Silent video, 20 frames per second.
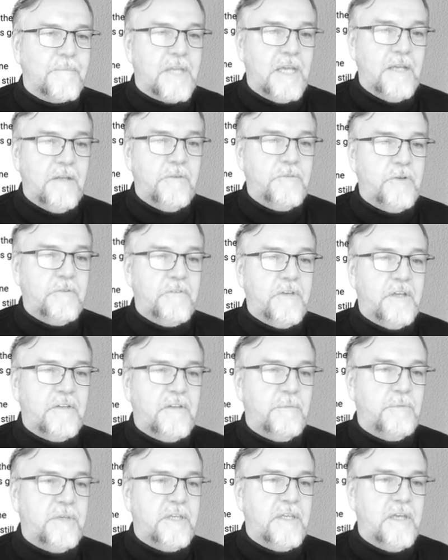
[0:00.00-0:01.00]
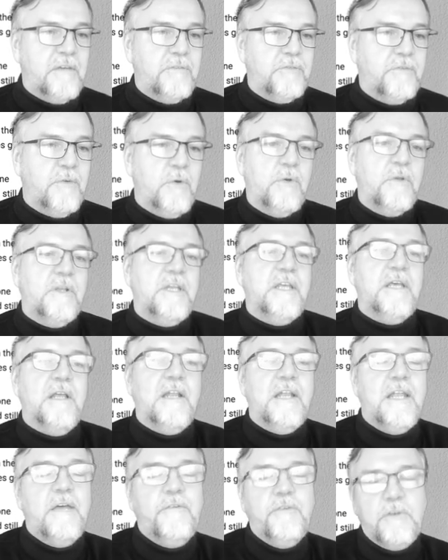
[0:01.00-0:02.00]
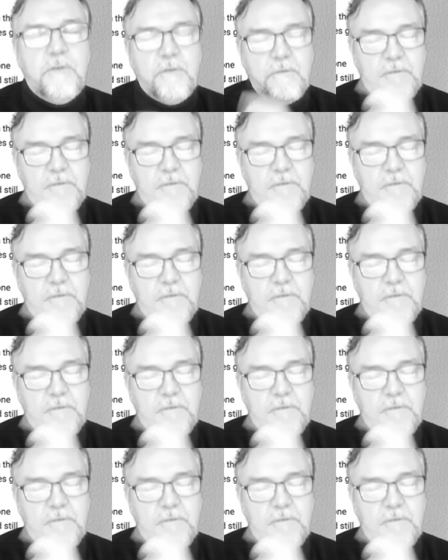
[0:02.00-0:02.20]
And it turns out that we have only 11